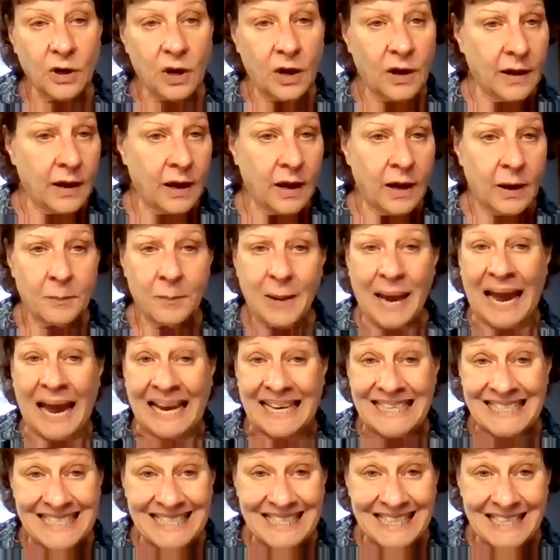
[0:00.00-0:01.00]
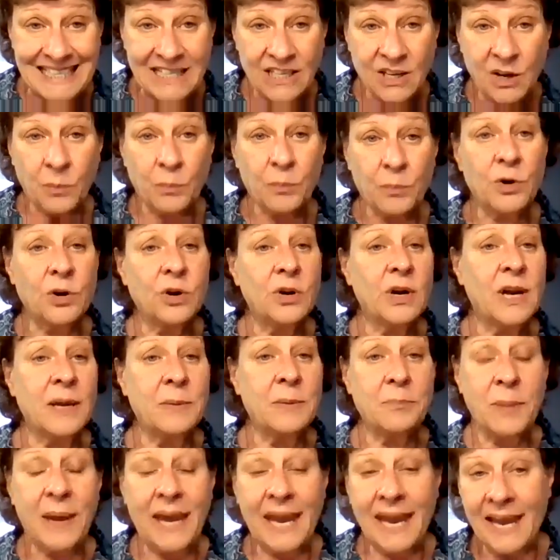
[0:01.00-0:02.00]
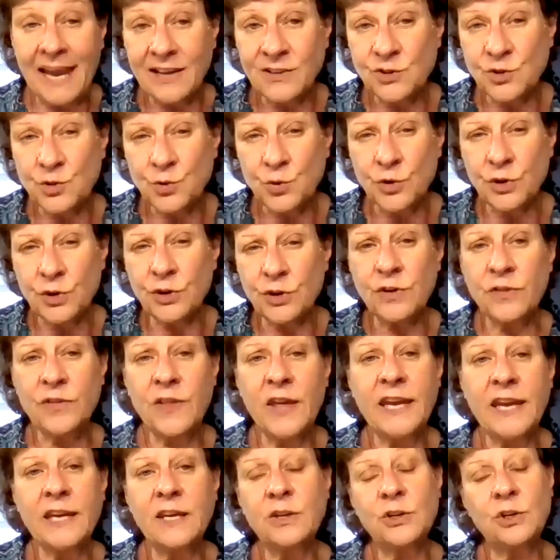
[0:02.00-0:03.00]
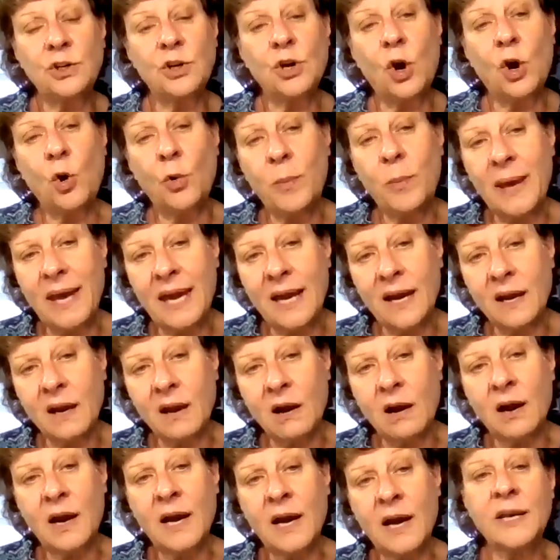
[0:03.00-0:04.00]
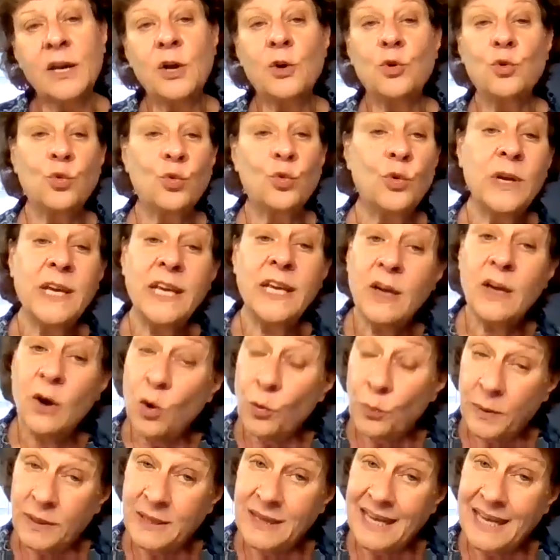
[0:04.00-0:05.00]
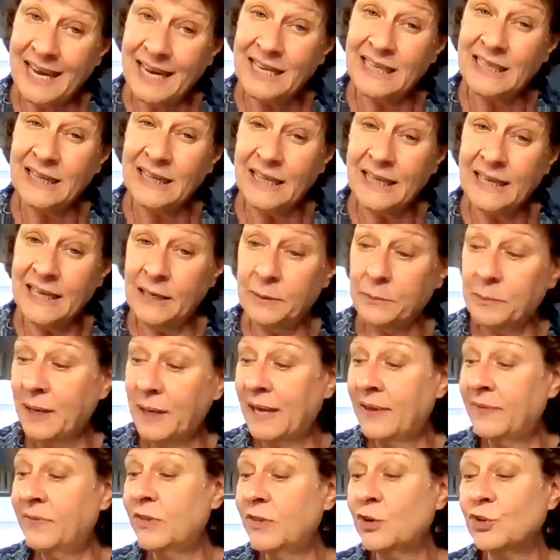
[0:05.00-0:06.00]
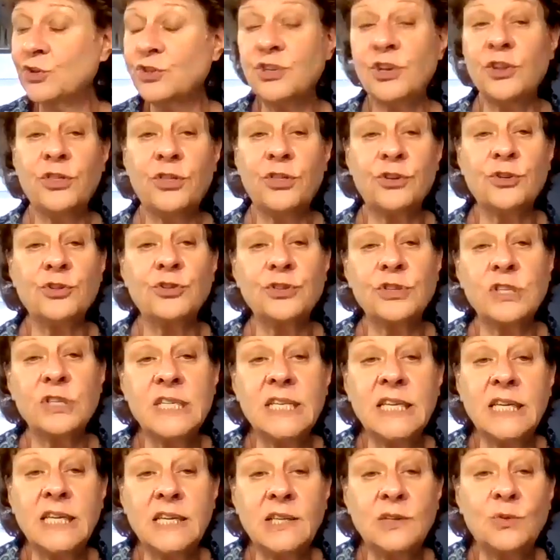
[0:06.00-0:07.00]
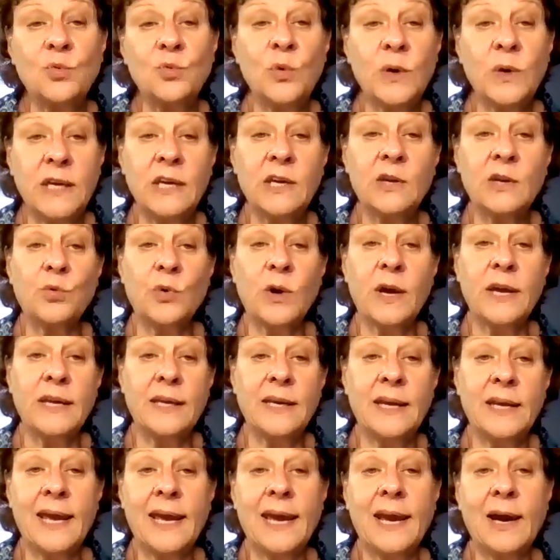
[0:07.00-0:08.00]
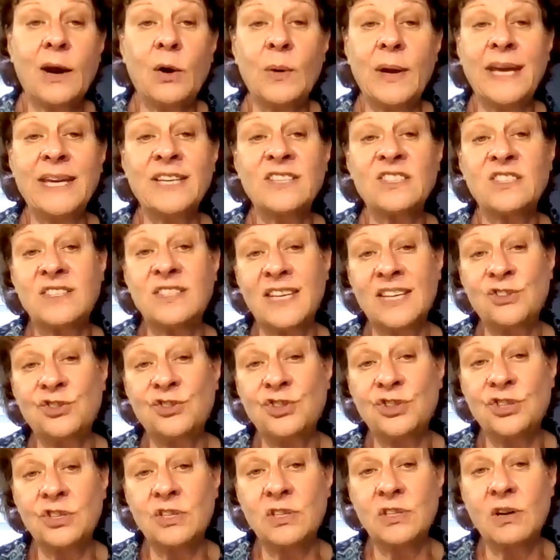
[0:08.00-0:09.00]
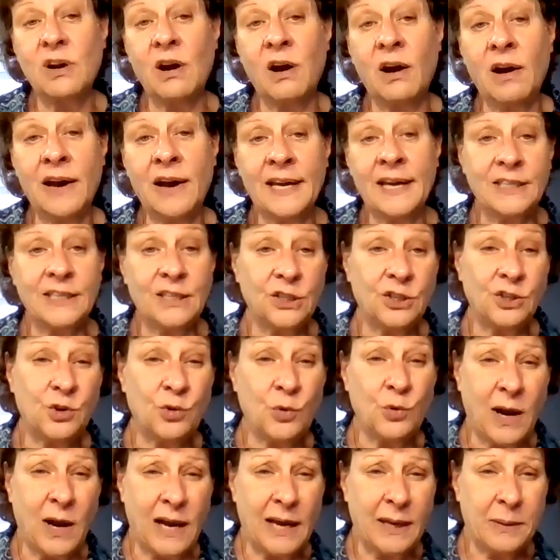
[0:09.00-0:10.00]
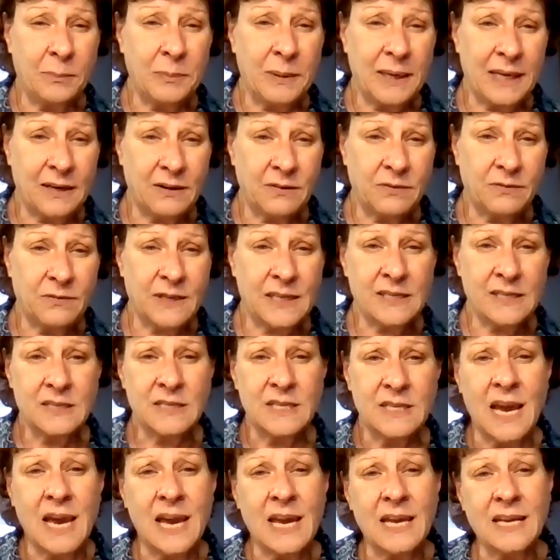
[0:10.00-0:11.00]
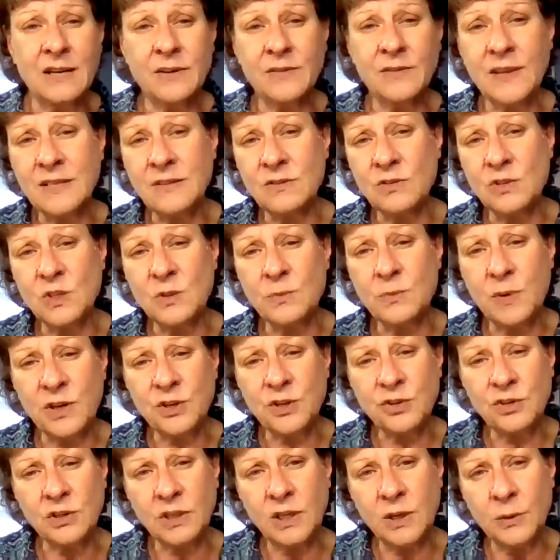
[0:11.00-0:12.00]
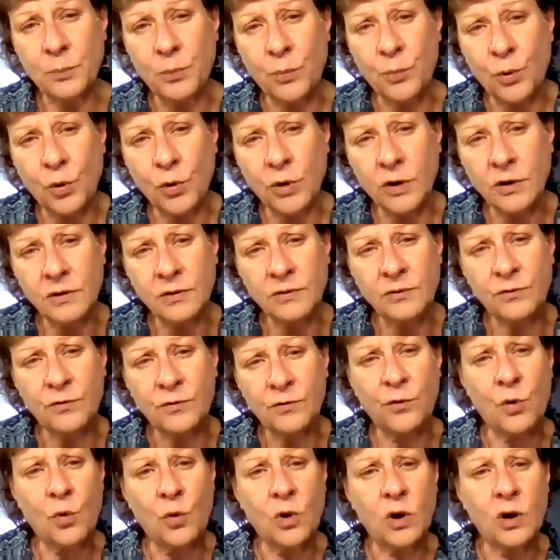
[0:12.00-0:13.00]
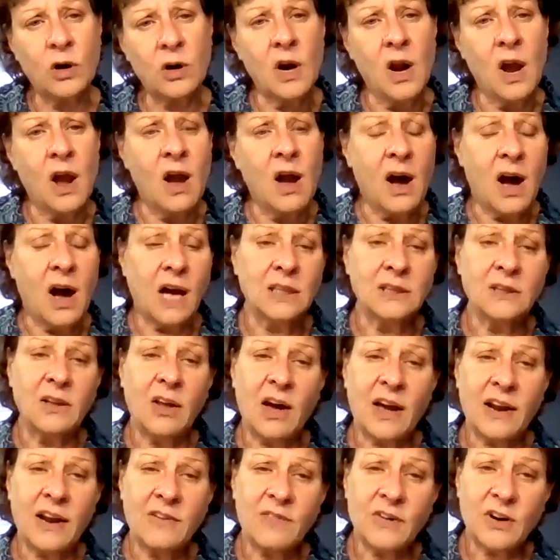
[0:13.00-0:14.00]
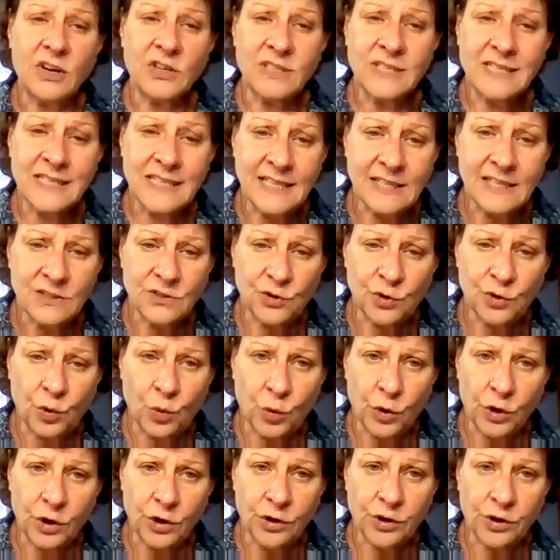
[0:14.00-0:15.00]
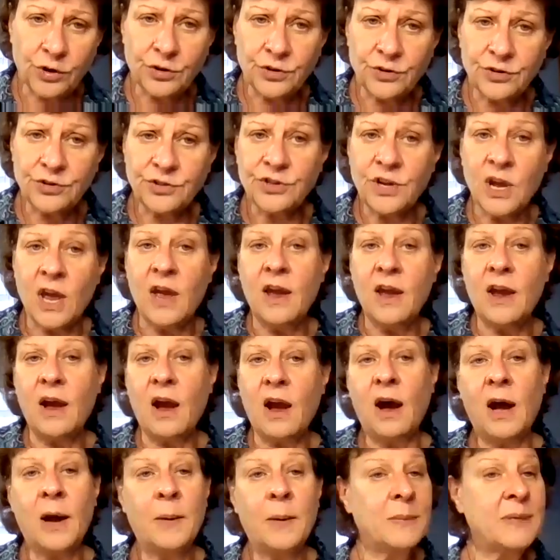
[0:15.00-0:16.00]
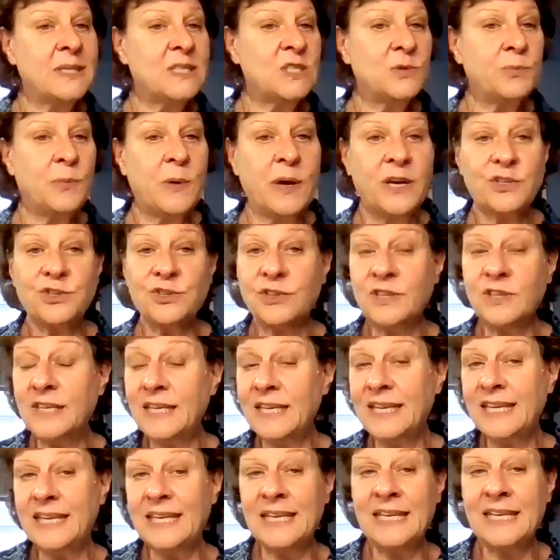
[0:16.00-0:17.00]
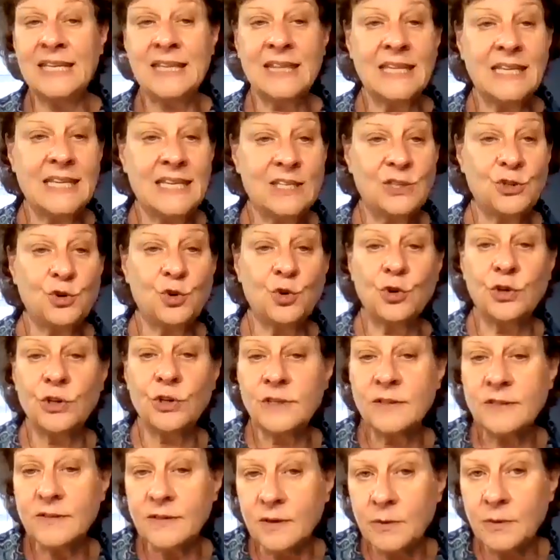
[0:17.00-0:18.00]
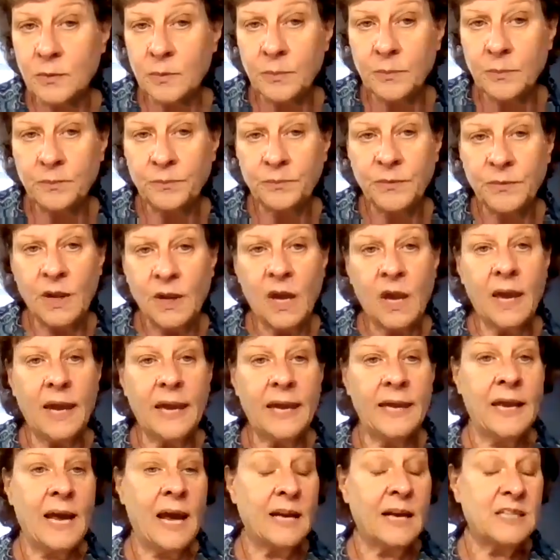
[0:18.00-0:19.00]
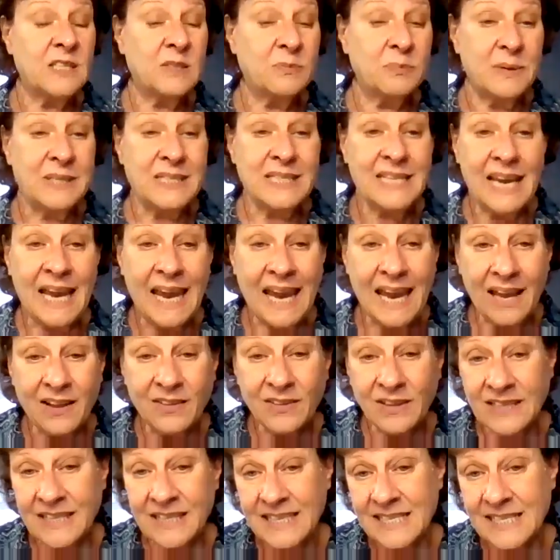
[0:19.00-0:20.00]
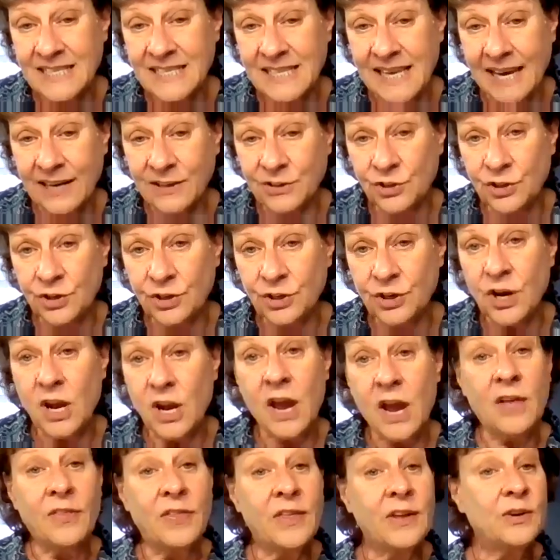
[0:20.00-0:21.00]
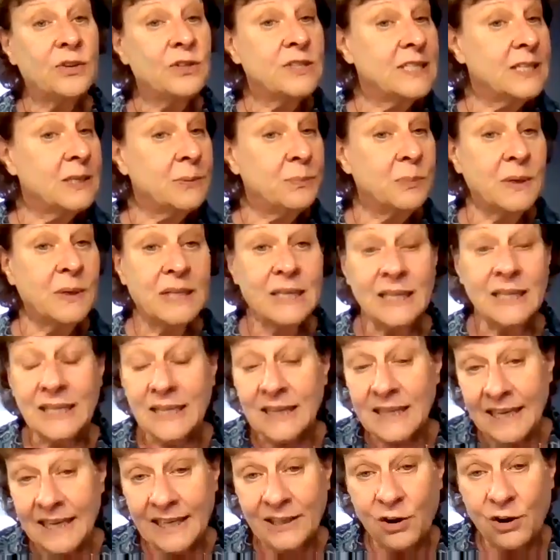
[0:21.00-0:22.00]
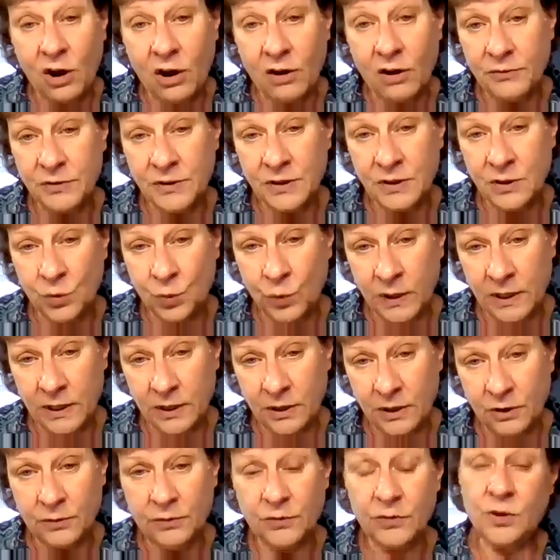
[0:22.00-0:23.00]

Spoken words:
ID number and password, they can go back on, reopen that claim, and there's a 13-week right now extension on UI benefits. Now that's especially important for a lot of our seasonal workers, especially in the tourism and hospitality sector that are typically laid off in the winter.